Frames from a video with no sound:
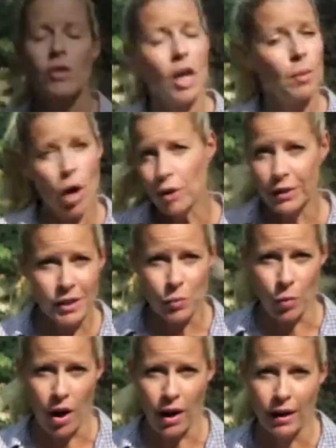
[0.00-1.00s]
now I'm all done
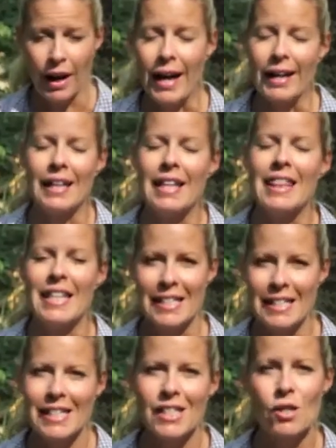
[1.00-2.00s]
spraying, and
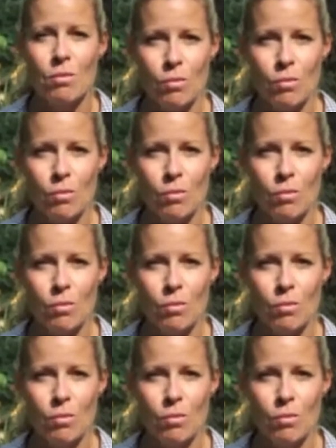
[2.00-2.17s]
this is the